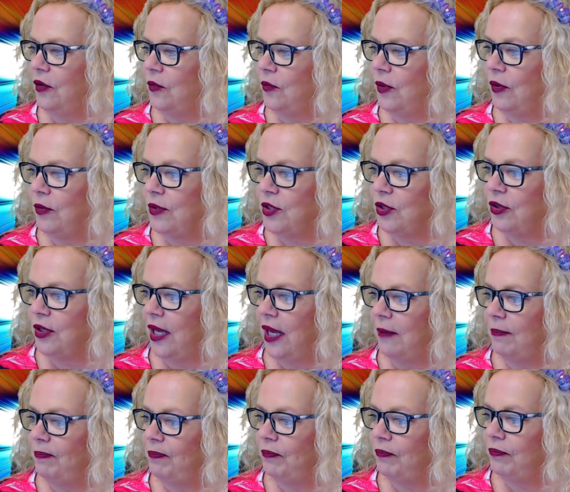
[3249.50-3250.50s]
what was her
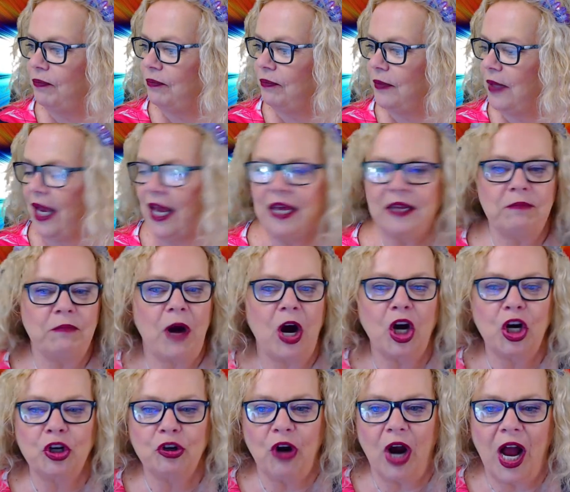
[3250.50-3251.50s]
name?
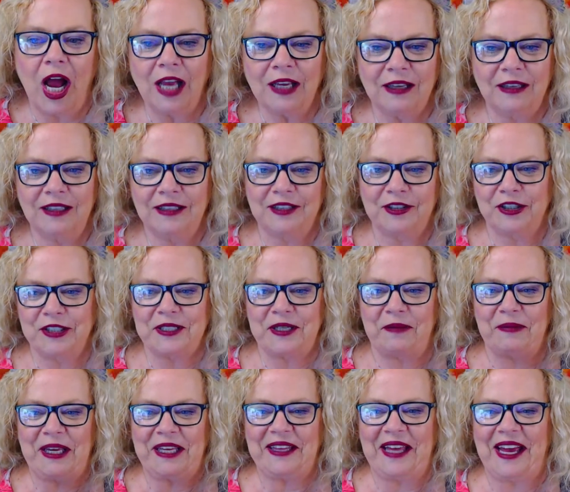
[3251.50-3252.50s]
Ann-Margrock or
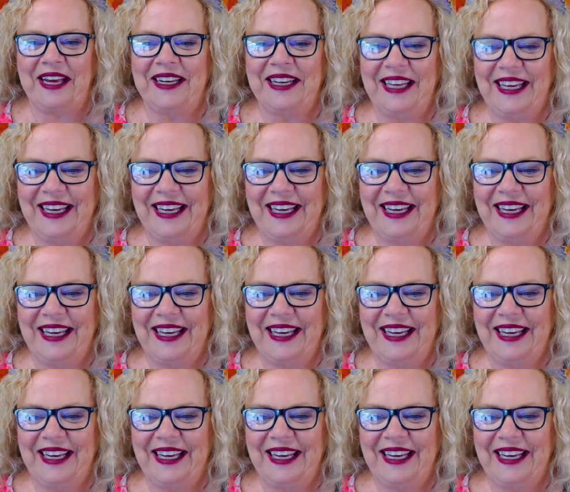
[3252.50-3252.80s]
something like that